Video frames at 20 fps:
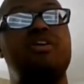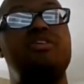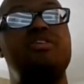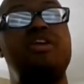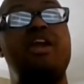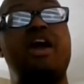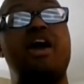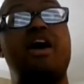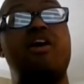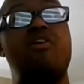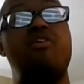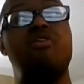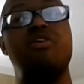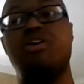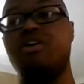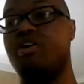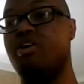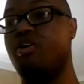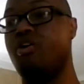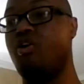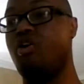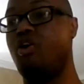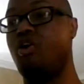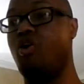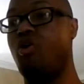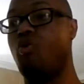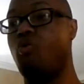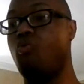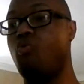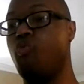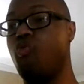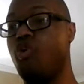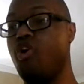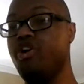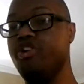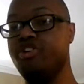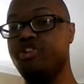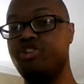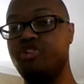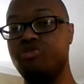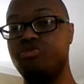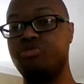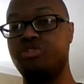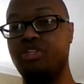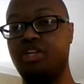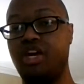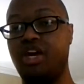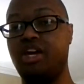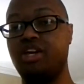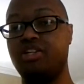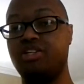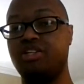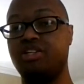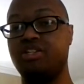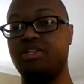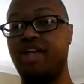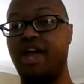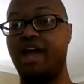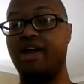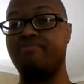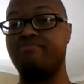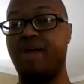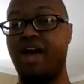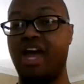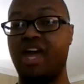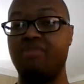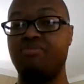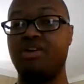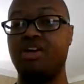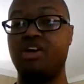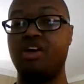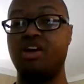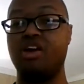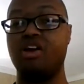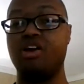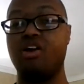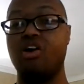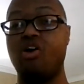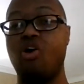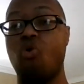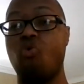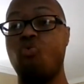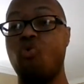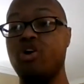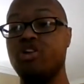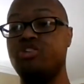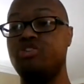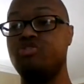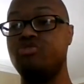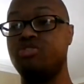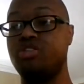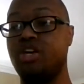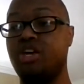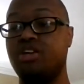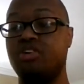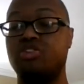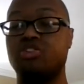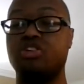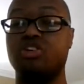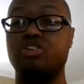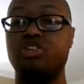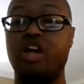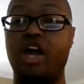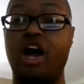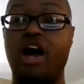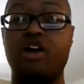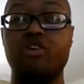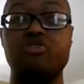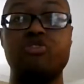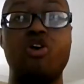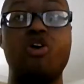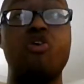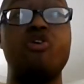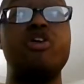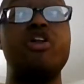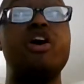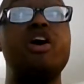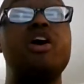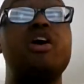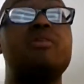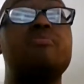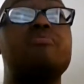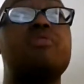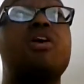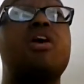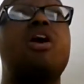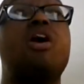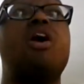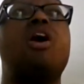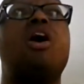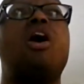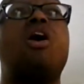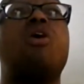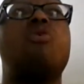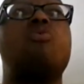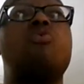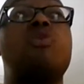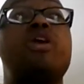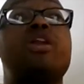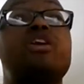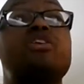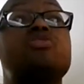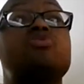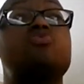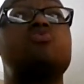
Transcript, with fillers: Now, once you teach that baby, once you teach the child growing up of what is